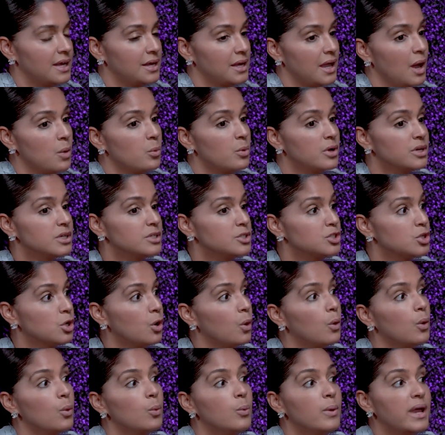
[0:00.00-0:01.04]
And I wanted to
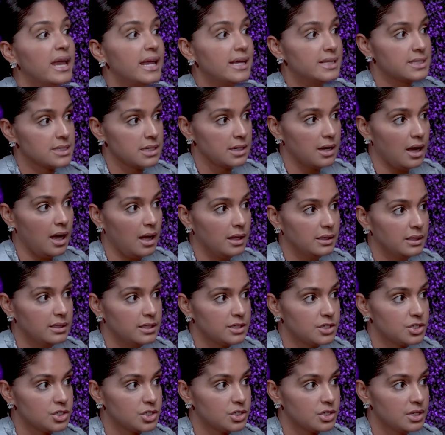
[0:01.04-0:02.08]
go away to
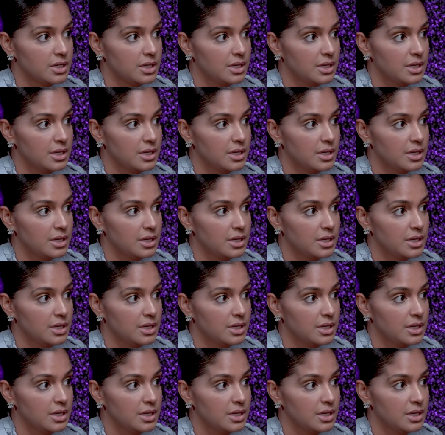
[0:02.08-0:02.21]
college.